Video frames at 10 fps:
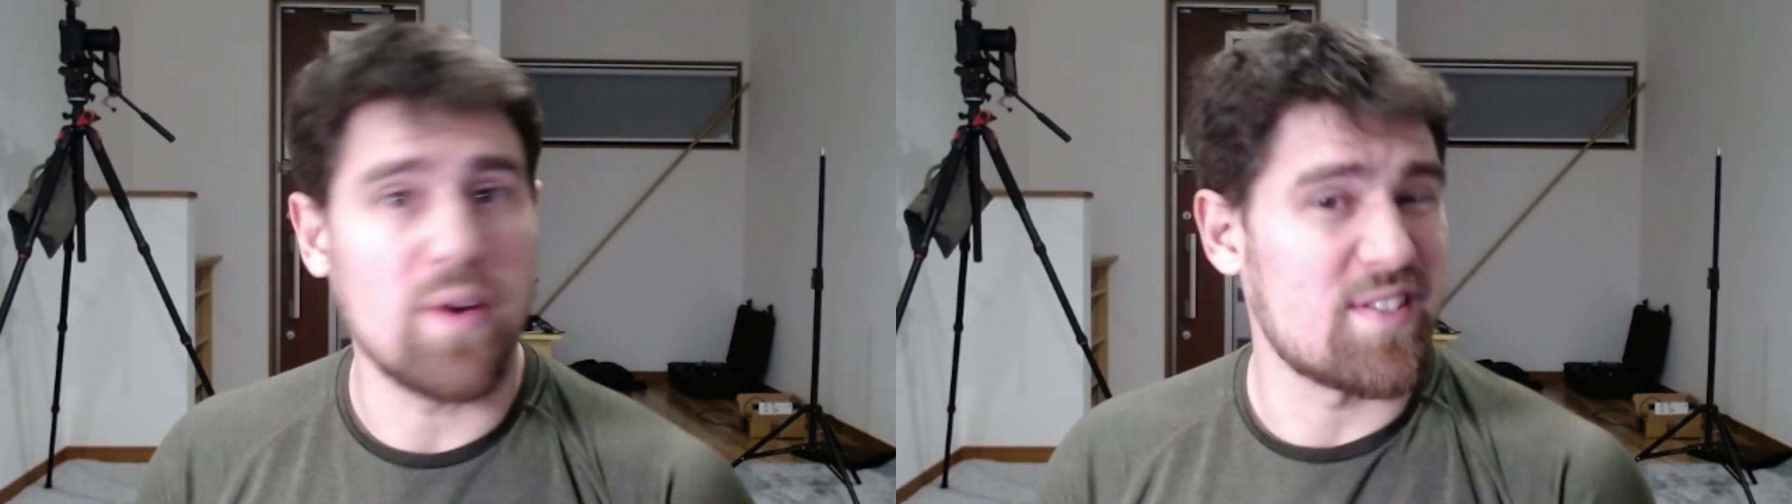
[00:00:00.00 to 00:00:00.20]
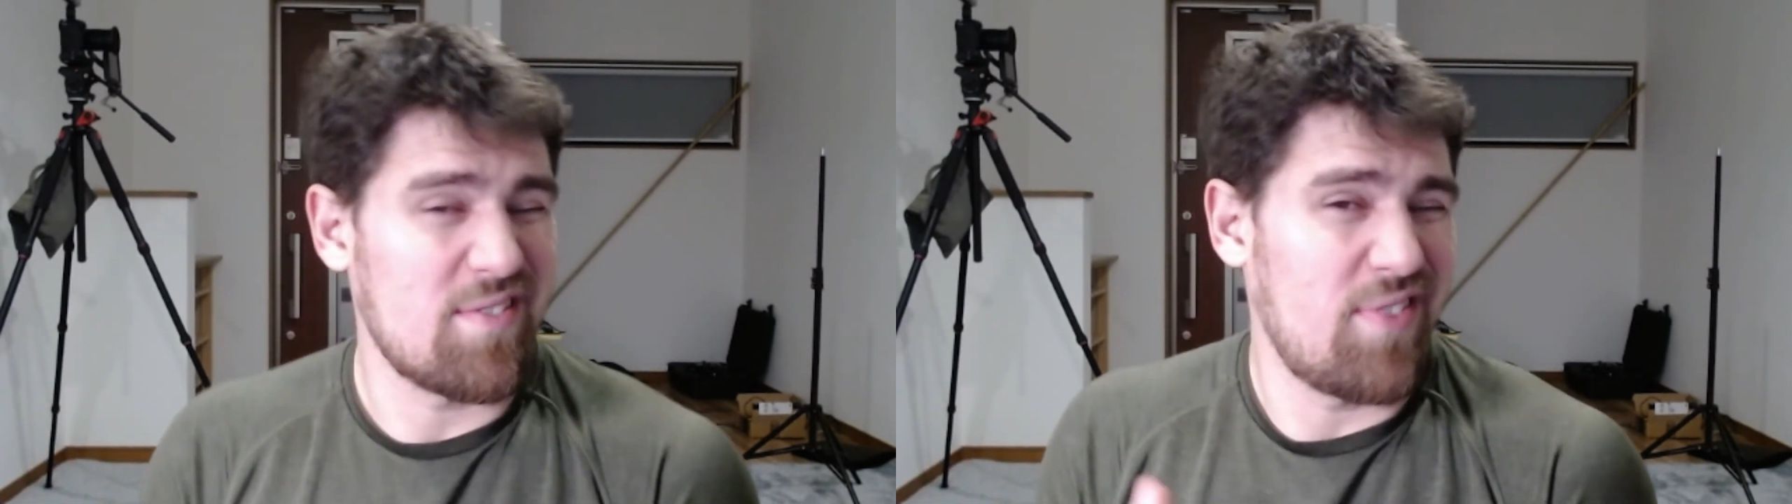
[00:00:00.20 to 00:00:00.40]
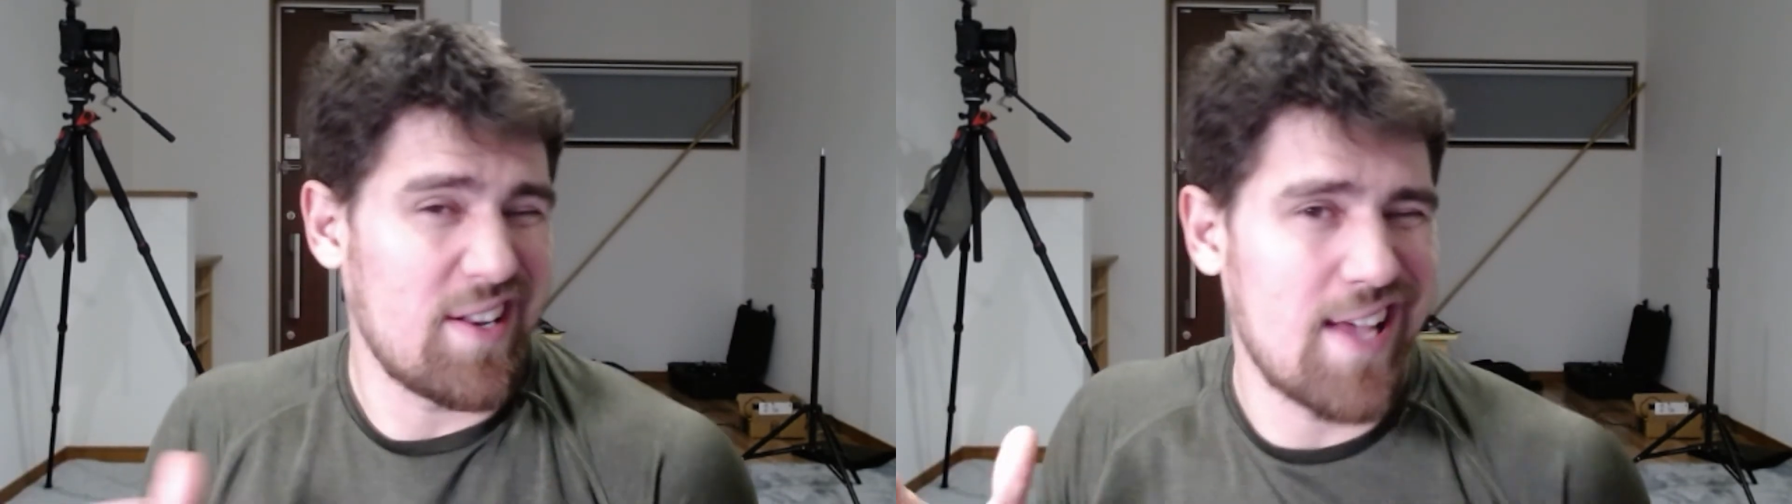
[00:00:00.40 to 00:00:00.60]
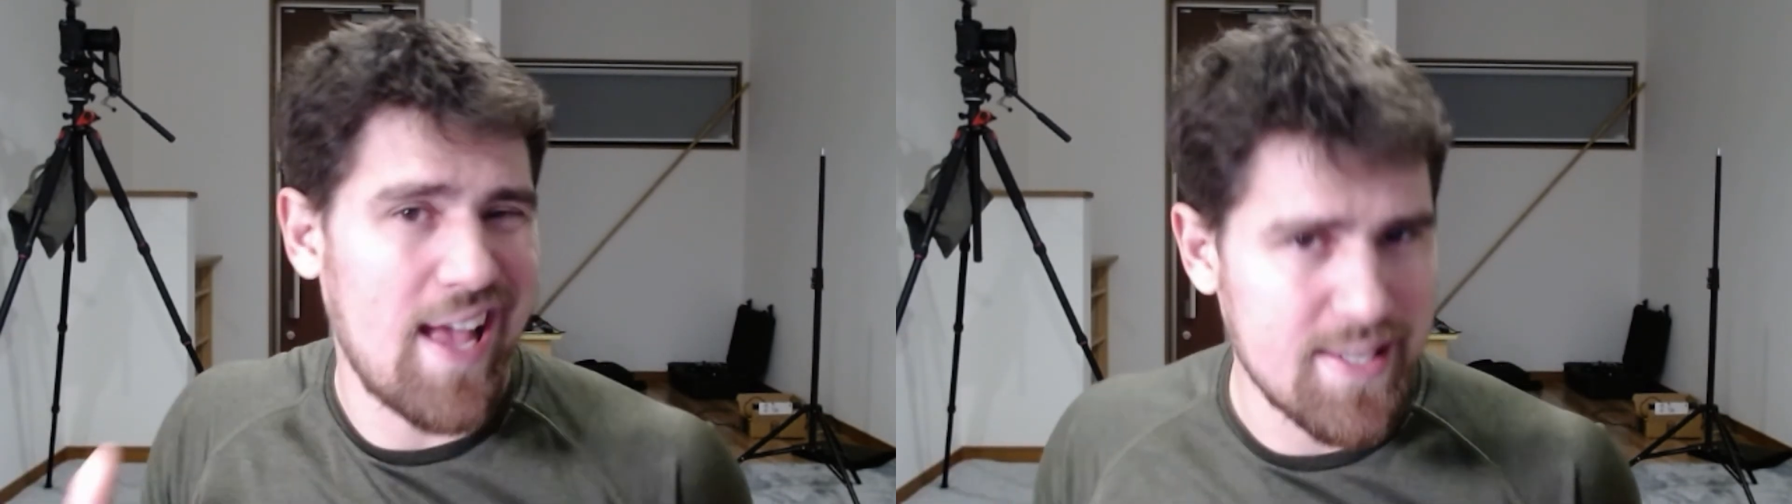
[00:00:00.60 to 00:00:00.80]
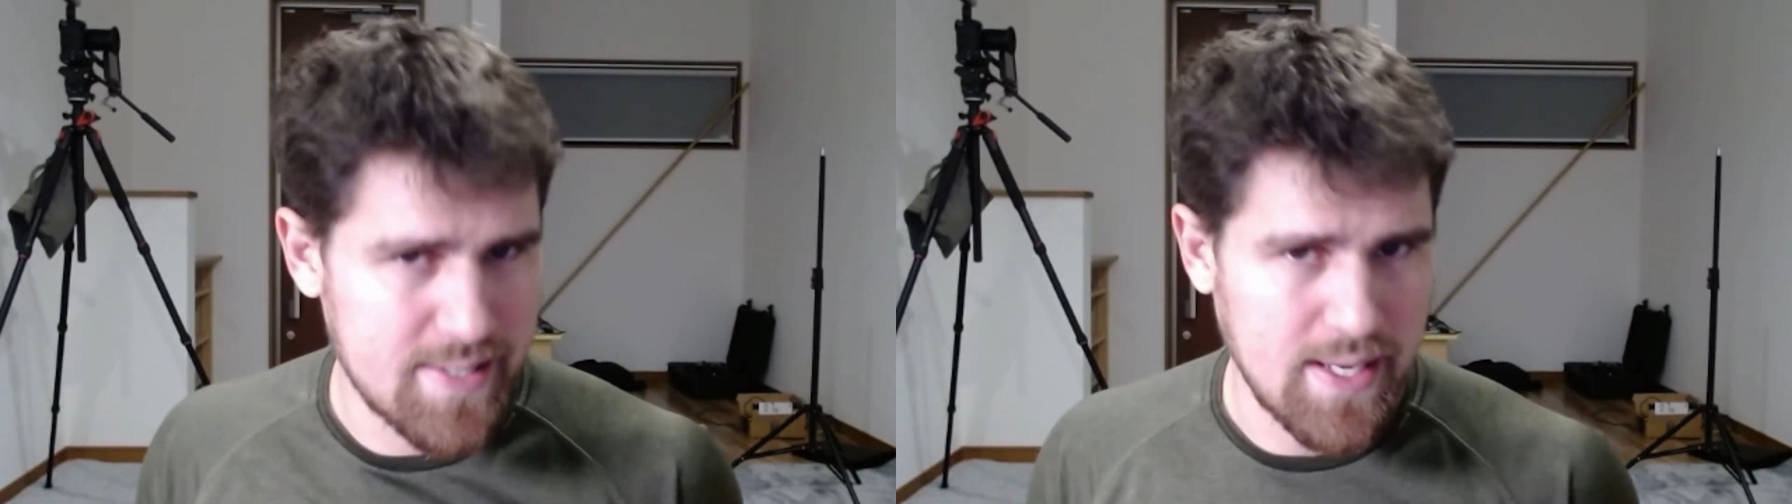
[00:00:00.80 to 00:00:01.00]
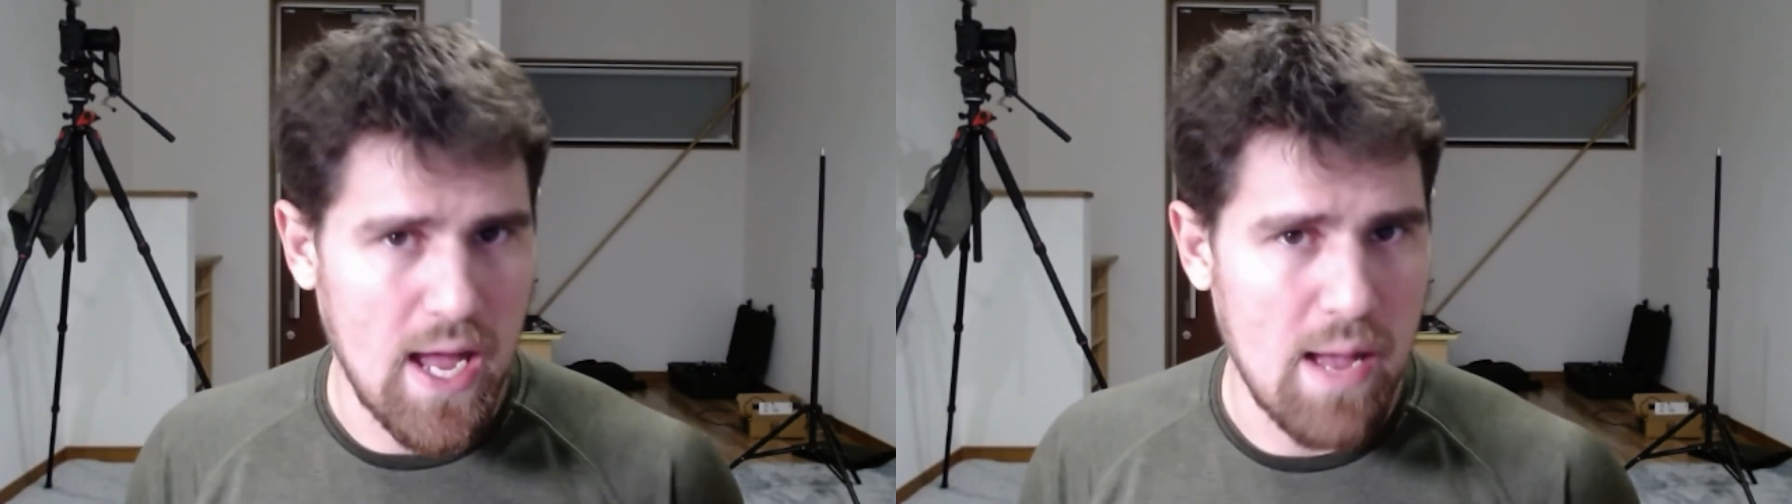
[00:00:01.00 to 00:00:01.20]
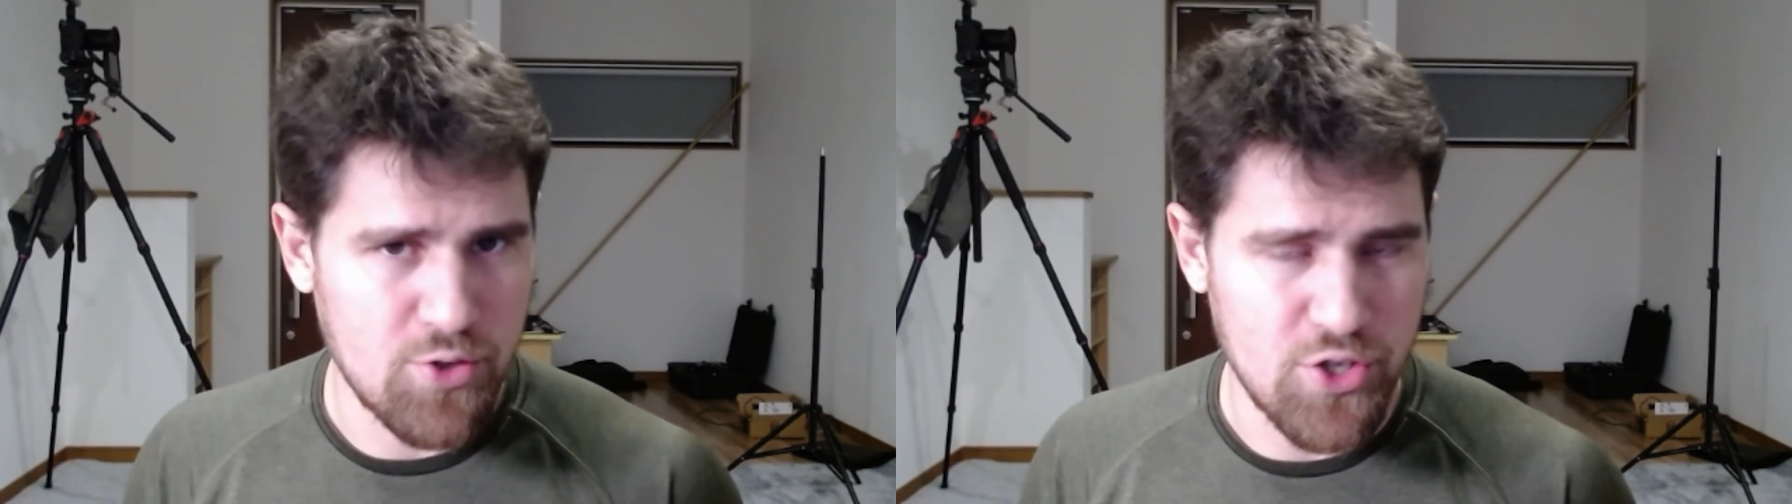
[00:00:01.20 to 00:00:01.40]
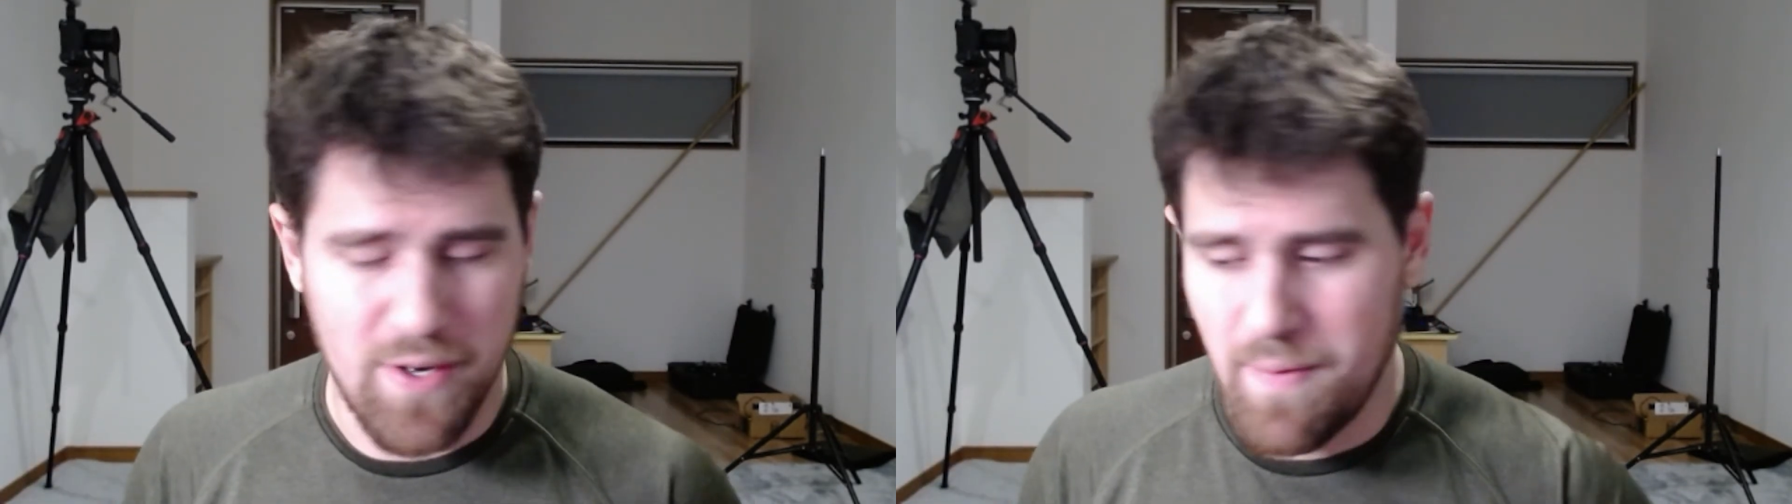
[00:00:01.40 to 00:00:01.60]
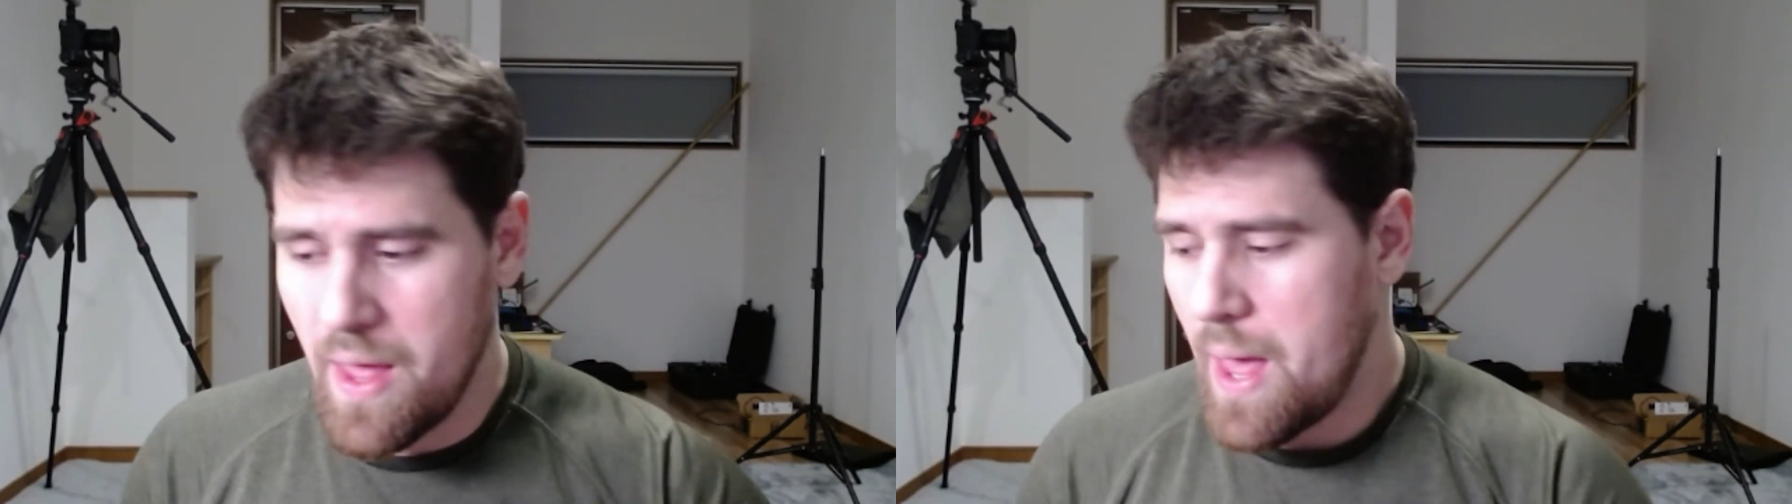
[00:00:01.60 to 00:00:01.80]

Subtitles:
is a fantastic option.